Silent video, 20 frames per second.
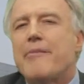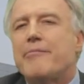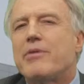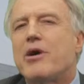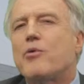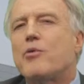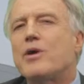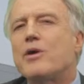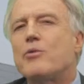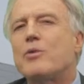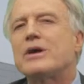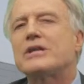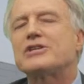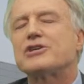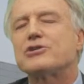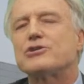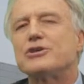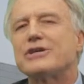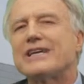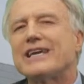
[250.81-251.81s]
but we went
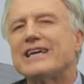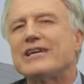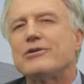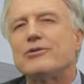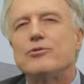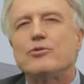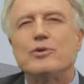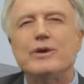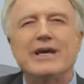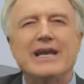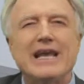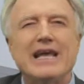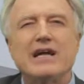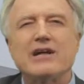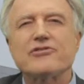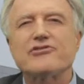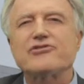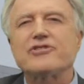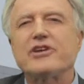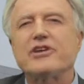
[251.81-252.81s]
to look at what
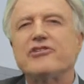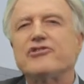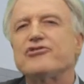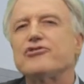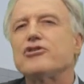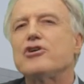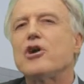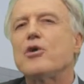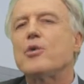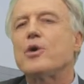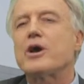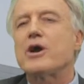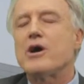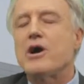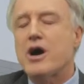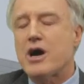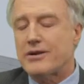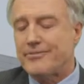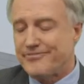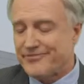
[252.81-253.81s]
else is going
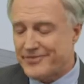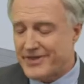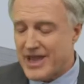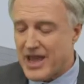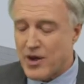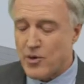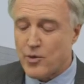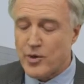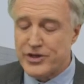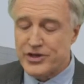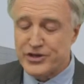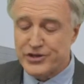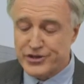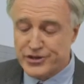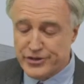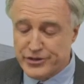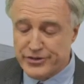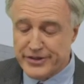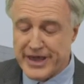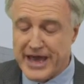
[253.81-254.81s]
on. Now, when you
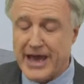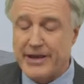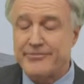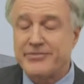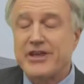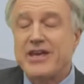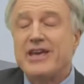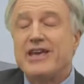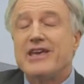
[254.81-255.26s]
do that,